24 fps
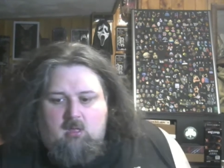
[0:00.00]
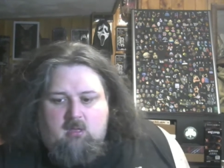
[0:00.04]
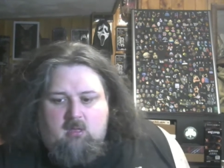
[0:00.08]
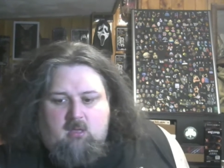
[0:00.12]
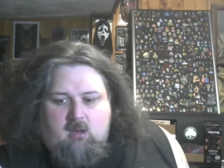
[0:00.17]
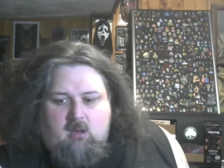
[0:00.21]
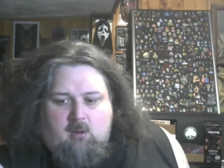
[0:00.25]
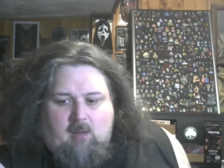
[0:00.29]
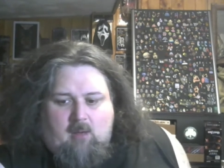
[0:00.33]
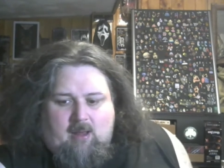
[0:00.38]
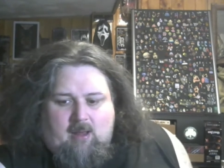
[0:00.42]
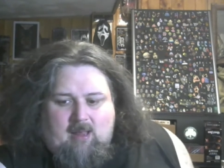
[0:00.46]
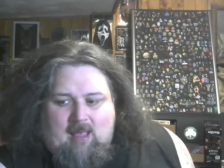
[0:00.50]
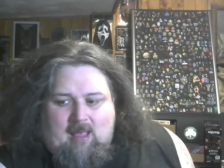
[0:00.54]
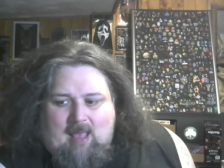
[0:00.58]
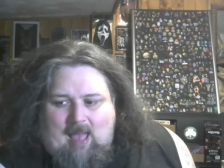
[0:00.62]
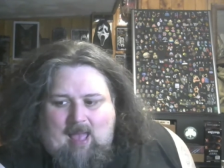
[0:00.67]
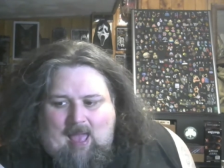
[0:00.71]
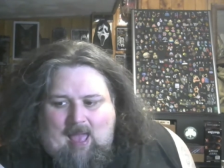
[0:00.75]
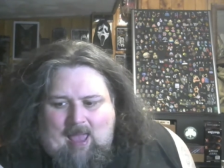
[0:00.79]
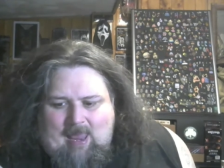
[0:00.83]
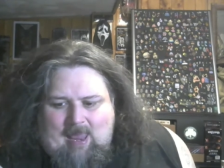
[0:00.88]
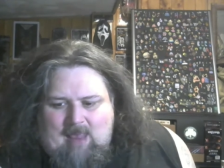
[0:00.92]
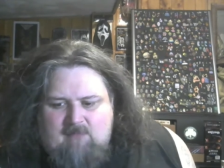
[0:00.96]
You know what?
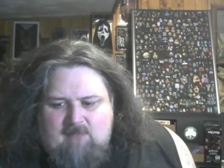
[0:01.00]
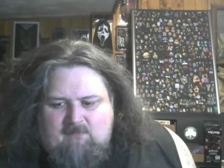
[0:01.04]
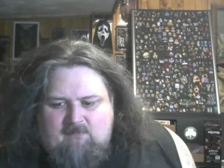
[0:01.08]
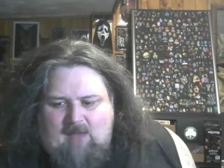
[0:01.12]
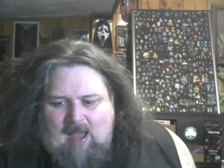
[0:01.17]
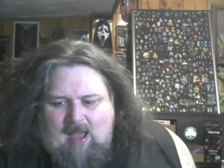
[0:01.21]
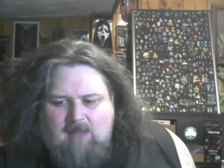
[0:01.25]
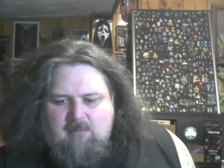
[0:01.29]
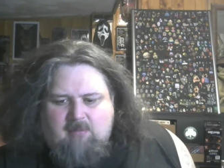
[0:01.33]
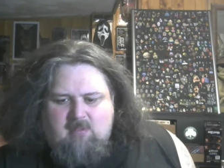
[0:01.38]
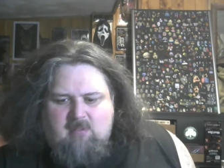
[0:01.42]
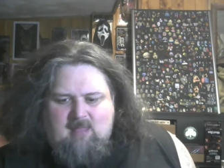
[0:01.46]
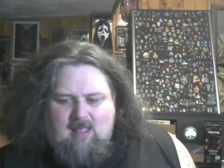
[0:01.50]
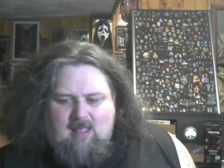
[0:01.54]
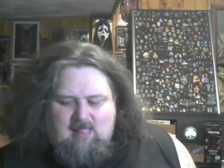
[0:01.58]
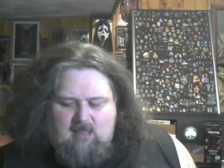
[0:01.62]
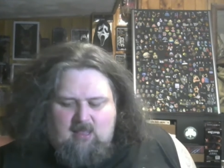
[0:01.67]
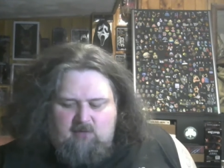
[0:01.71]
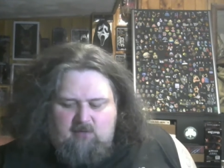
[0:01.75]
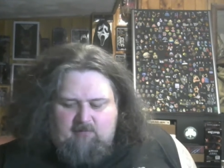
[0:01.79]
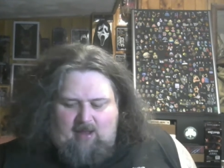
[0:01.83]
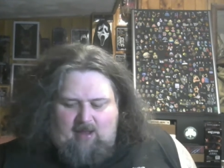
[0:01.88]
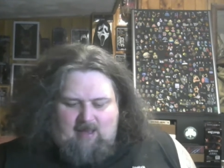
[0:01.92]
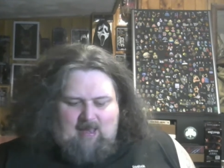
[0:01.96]
if I was
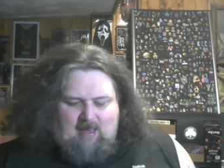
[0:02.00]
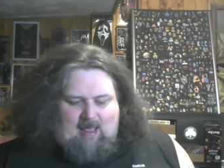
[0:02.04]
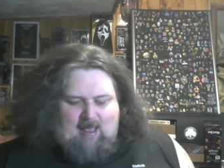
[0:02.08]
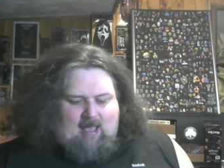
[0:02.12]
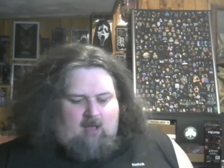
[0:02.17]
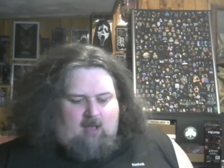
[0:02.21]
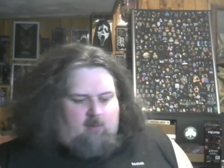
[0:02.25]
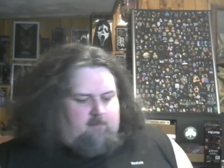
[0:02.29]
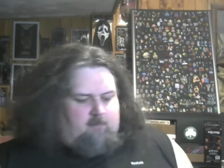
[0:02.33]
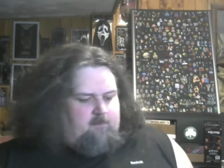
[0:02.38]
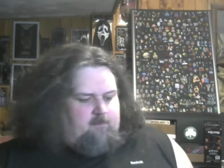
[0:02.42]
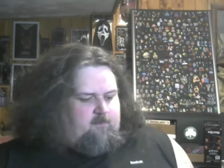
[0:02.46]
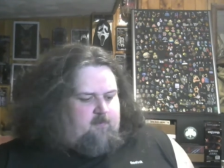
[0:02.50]
ending right now